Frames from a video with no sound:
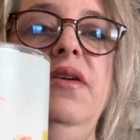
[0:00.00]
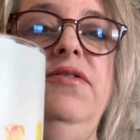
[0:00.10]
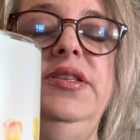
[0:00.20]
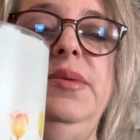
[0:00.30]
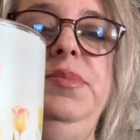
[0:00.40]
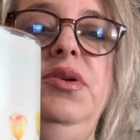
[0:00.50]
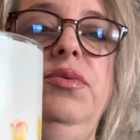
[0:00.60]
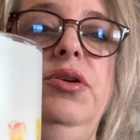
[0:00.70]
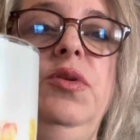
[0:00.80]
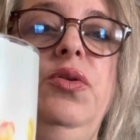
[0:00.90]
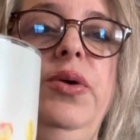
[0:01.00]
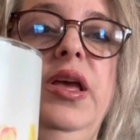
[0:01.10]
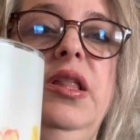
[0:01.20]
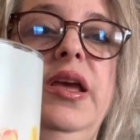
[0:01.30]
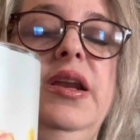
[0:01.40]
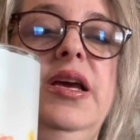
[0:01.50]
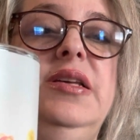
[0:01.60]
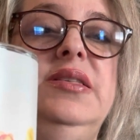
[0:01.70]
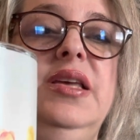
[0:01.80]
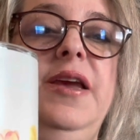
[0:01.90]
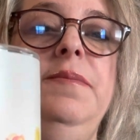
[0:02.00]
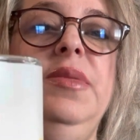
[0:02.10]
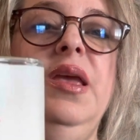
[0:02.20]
fills up the room quickly and nicely.